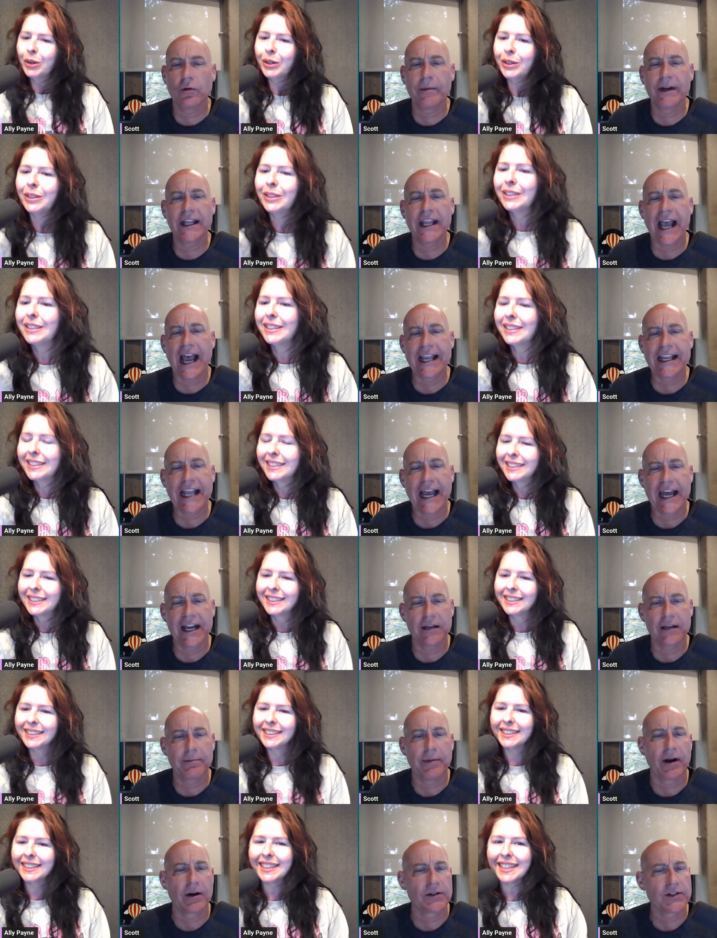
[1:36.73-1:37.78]
Speaker 1: many
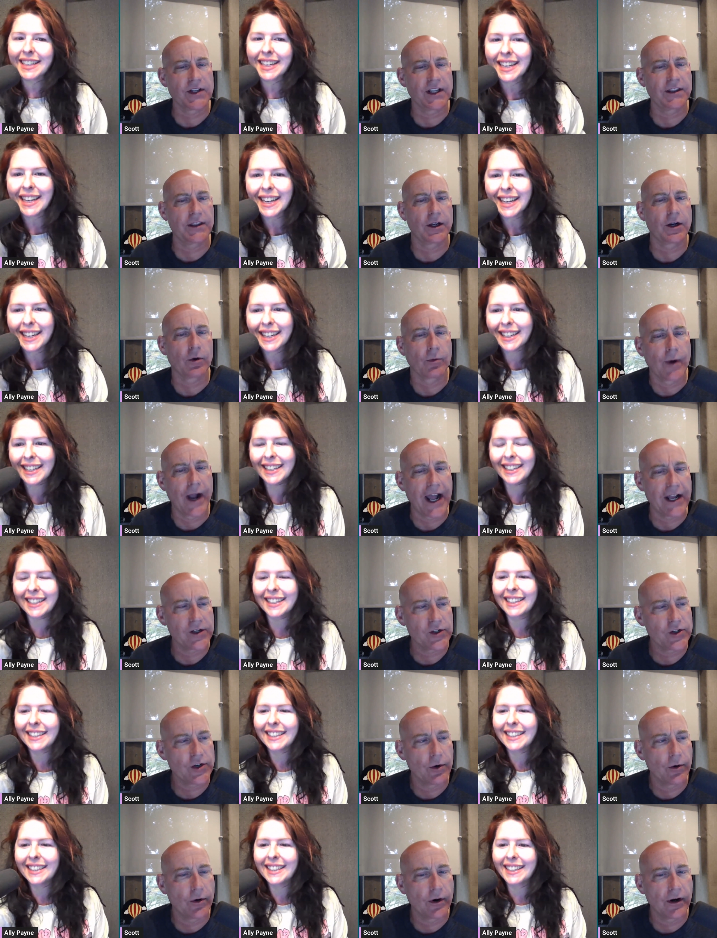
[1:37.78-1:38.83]
iconic parts like the
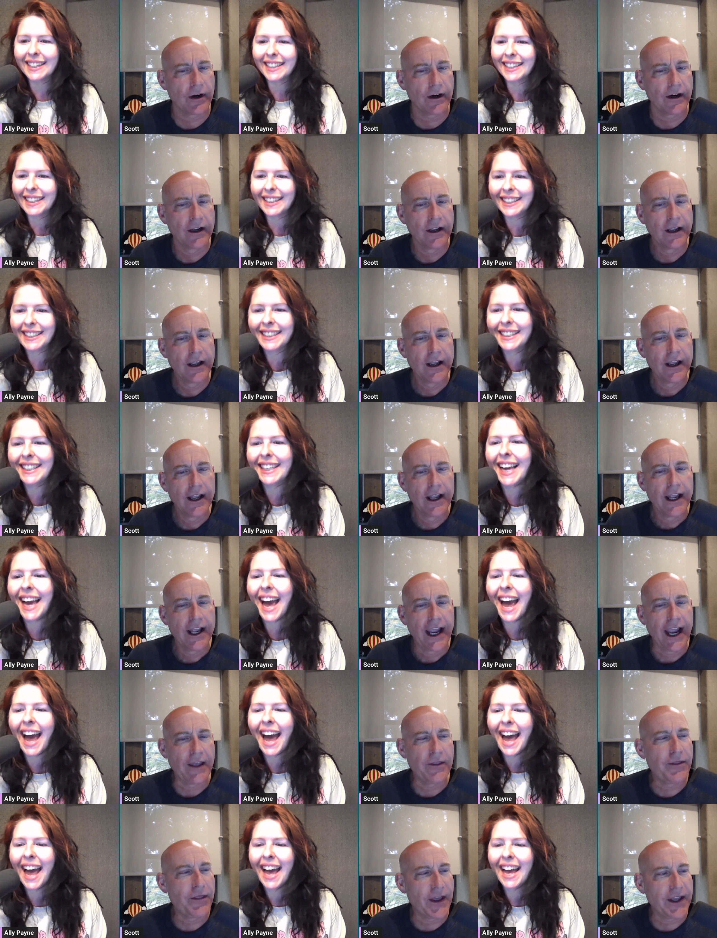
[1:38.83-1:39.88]
garage door
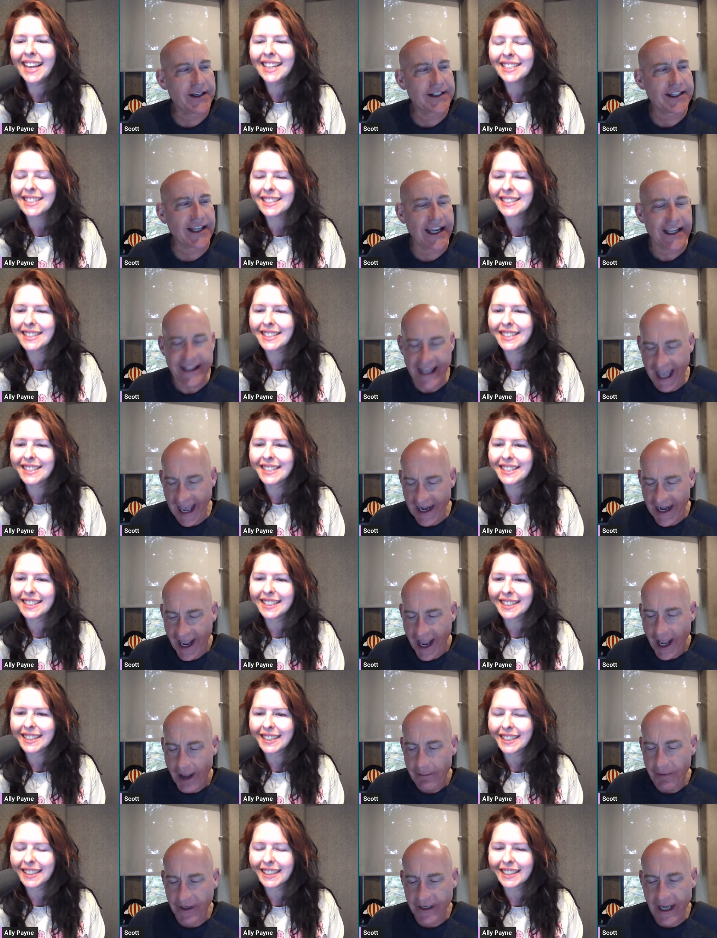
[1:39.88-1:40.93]
yes. and things like that,
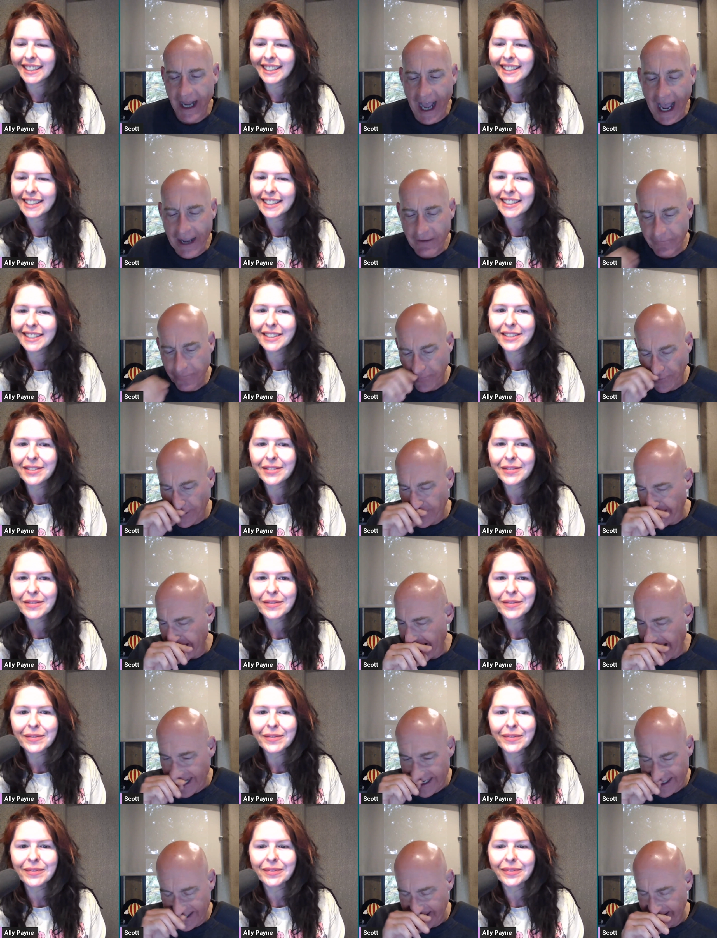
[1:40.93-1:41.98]
but I
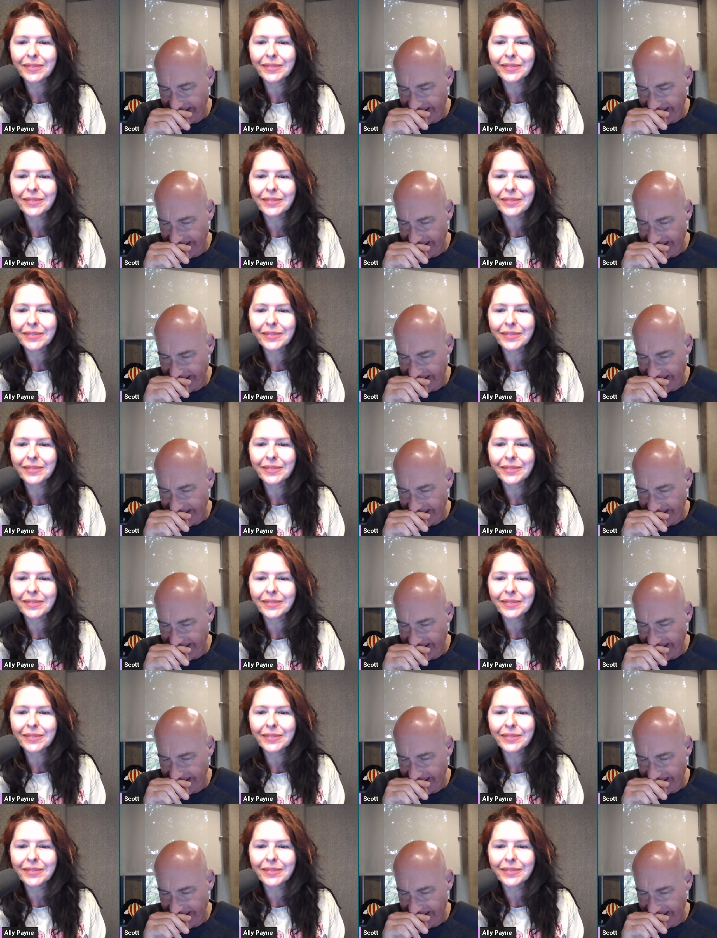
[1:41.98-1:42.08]
forget